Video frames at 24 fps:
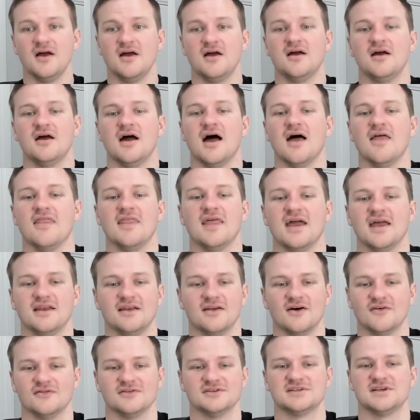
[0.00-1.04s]
And then
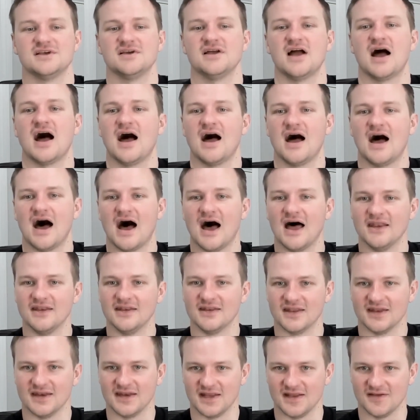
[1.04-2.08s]
obviously
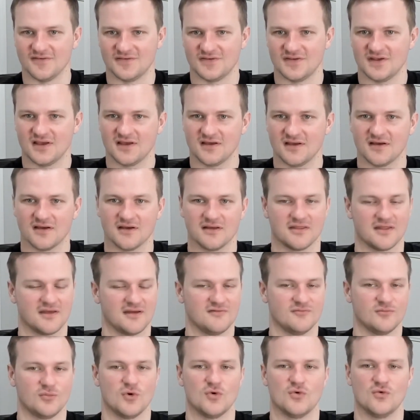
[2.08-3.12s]
underneath Zynga, they
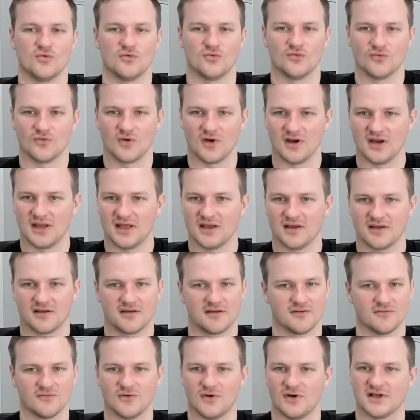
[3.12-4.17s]
bought
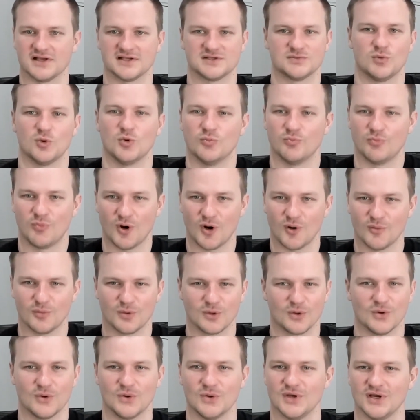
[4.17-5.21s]
Rollic's bought
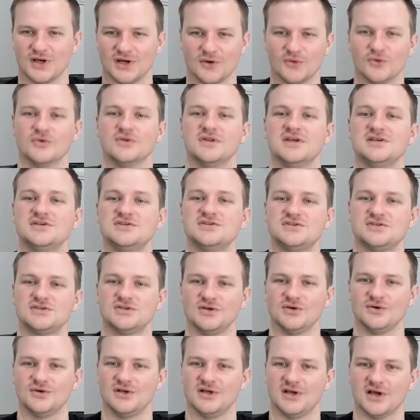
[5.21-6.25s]
Popcore, all these
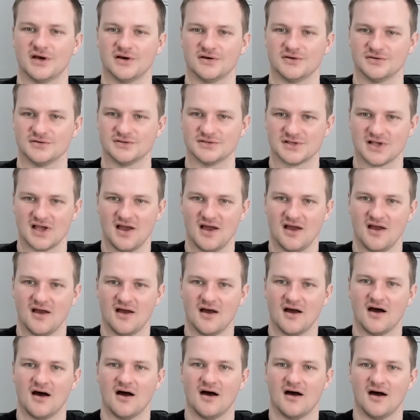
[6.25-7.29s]
studios
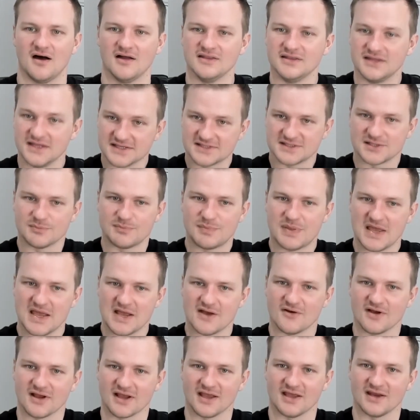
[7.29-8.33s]
are
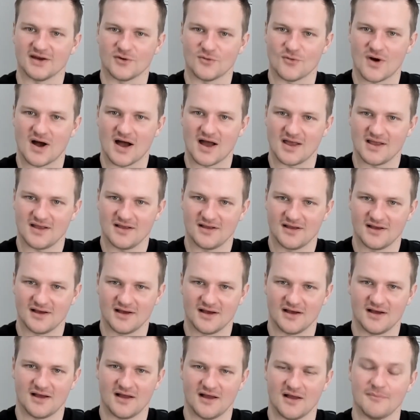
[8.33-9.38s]
disappearing in a way,
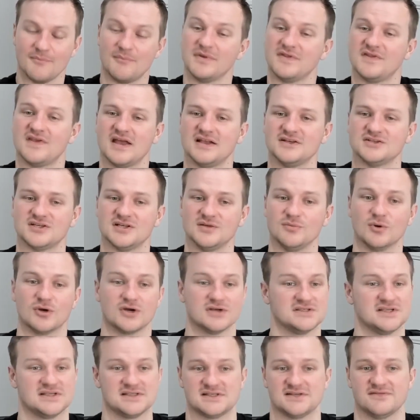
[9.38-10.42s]
and potentially because
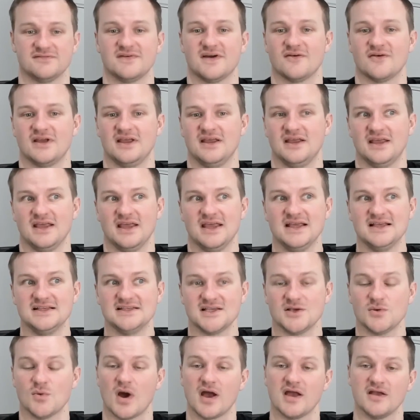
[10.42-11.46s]
it's a very
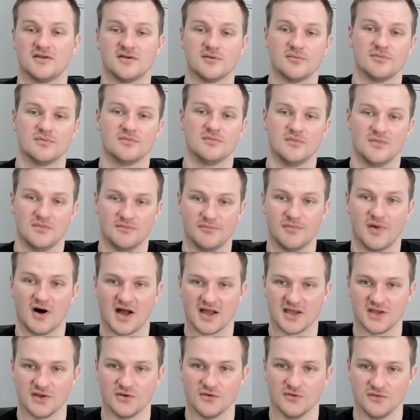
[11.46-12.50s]
easy way to buy
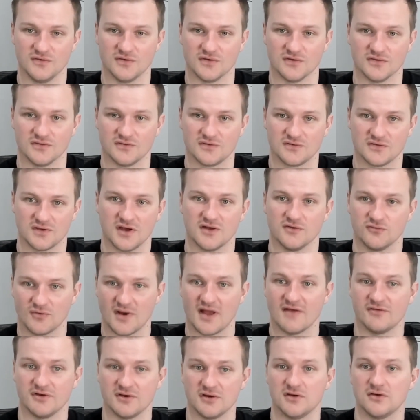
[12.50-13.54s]
users and
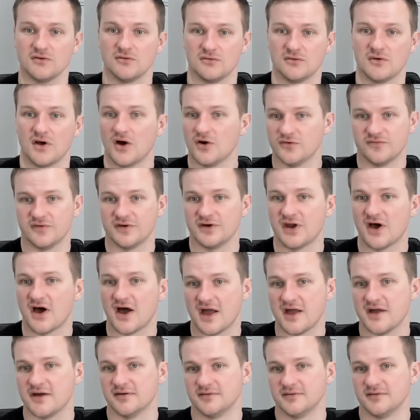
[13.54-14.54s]
revenue overnight.